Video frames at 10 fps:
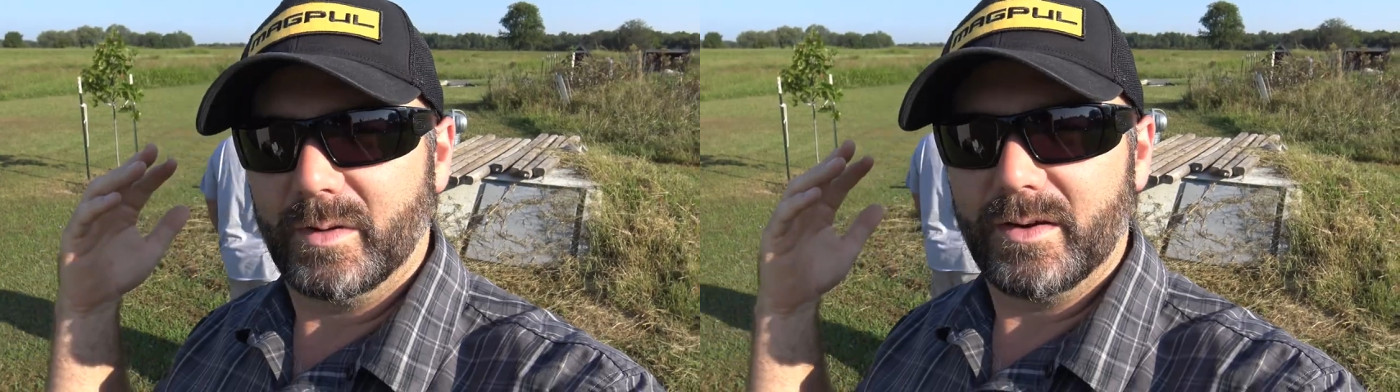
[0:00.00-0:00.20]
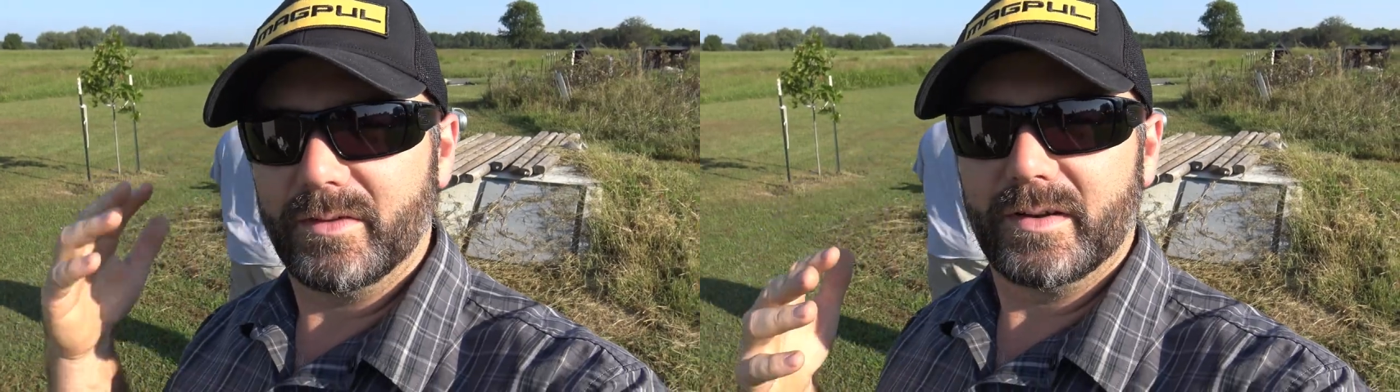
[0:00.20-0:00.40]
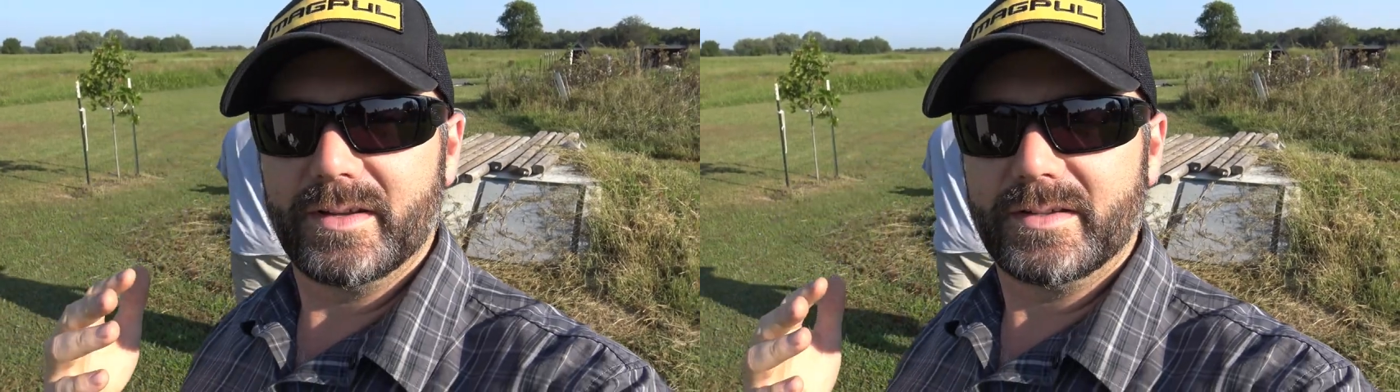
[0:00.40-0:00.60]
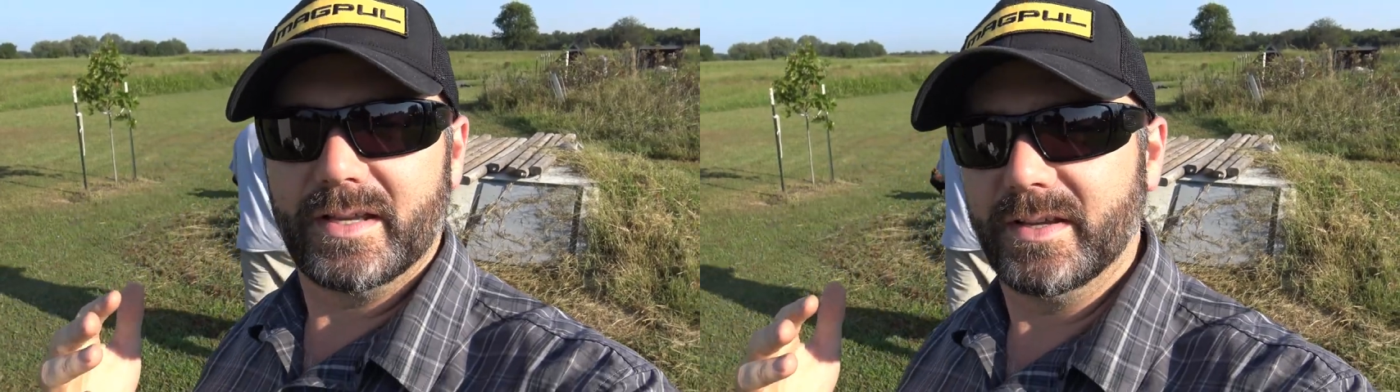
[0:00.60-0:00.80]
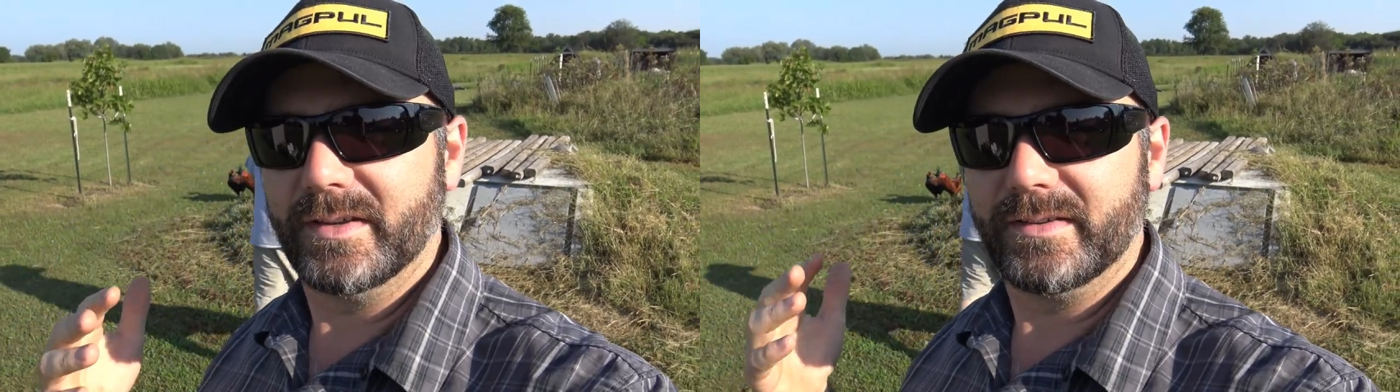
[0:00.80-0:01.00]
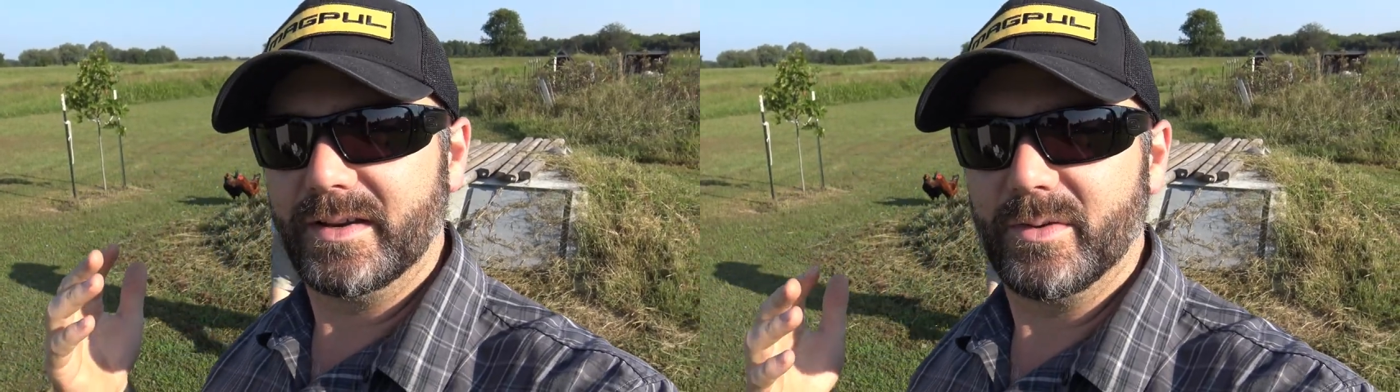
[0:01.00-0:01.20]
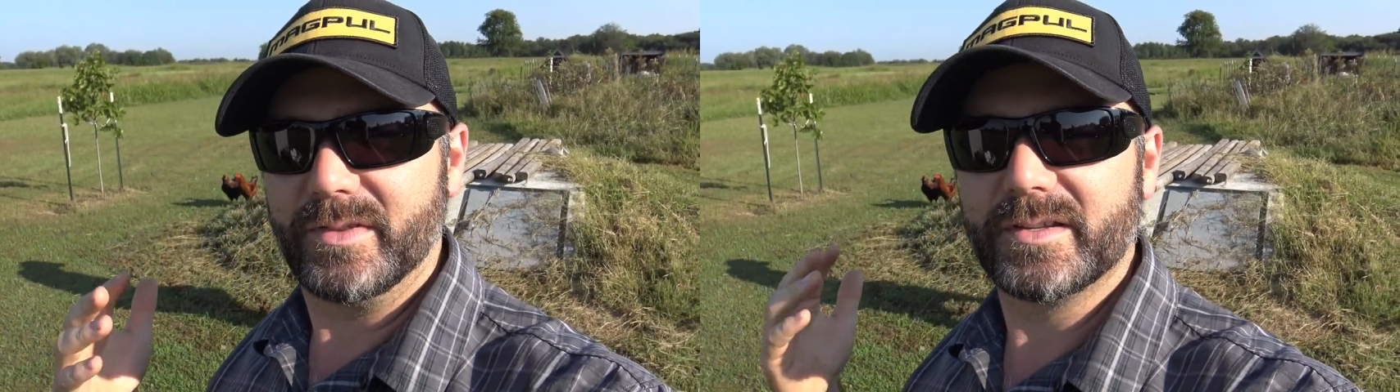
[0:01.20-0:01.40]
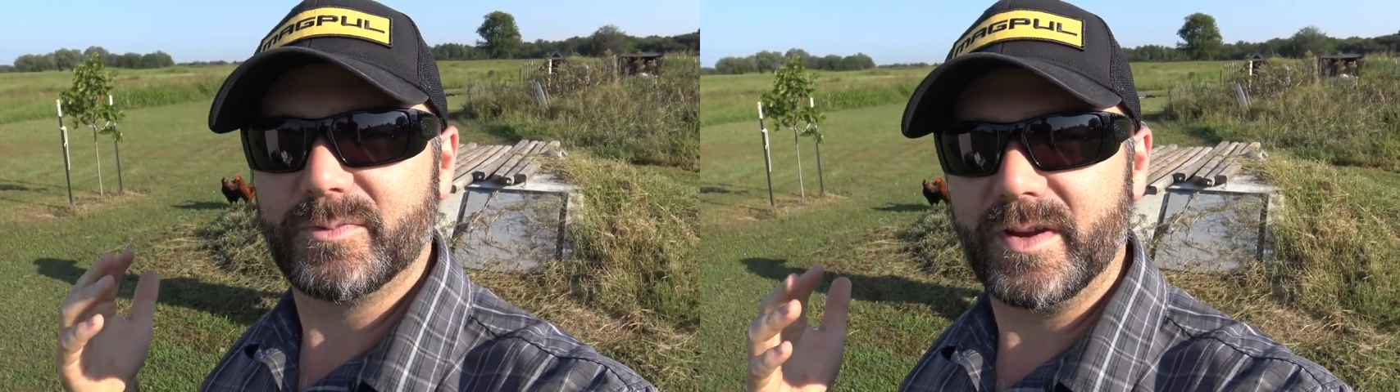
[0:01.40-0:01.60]
whatever it is, you know,
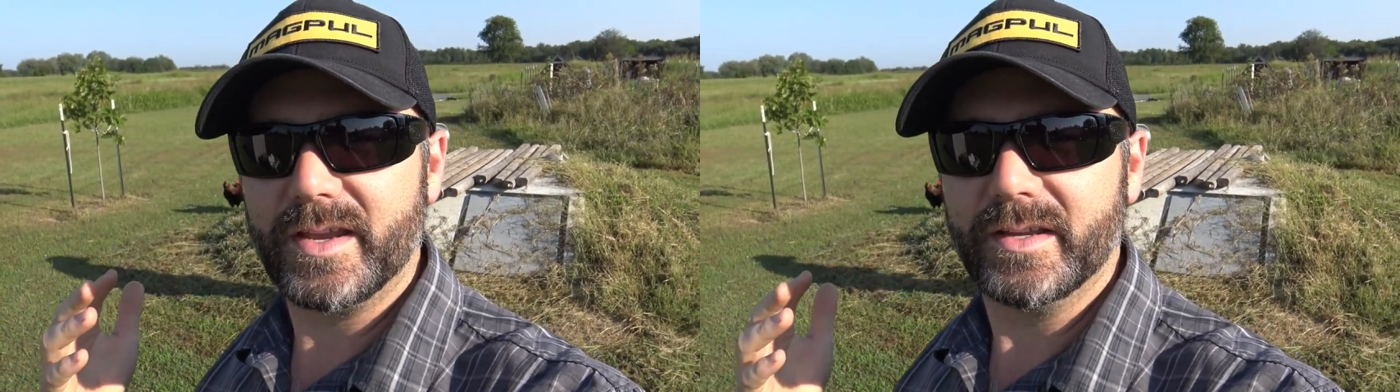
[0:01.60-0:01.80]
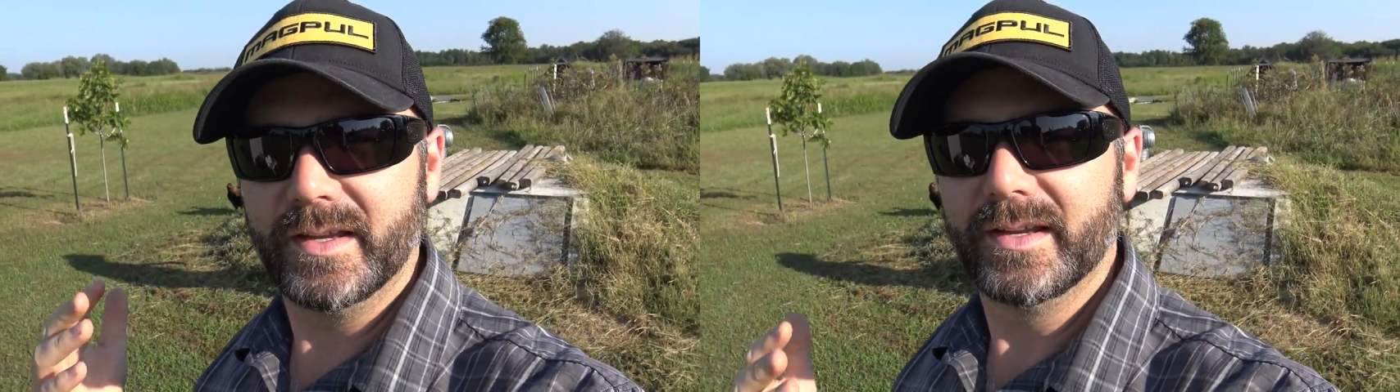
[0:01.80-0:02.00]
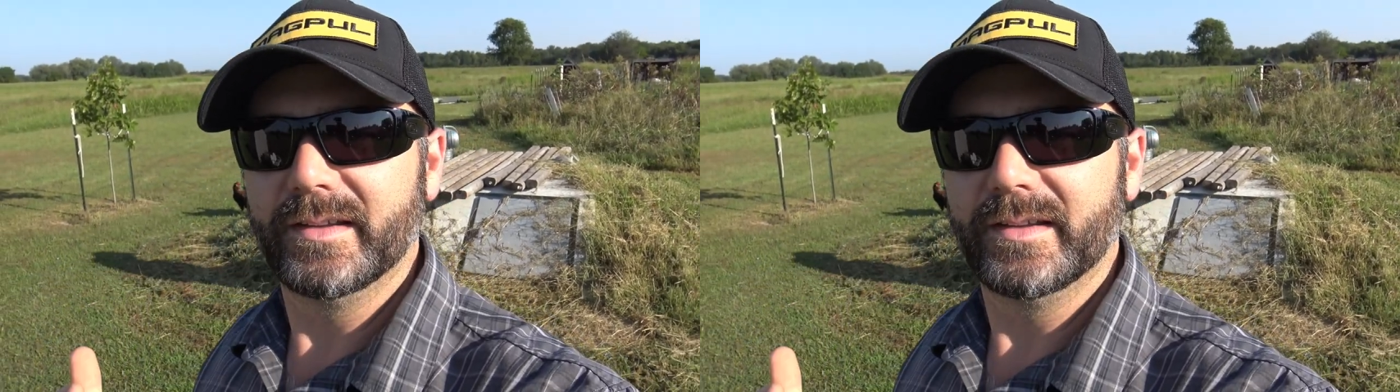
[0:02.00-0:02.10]
this week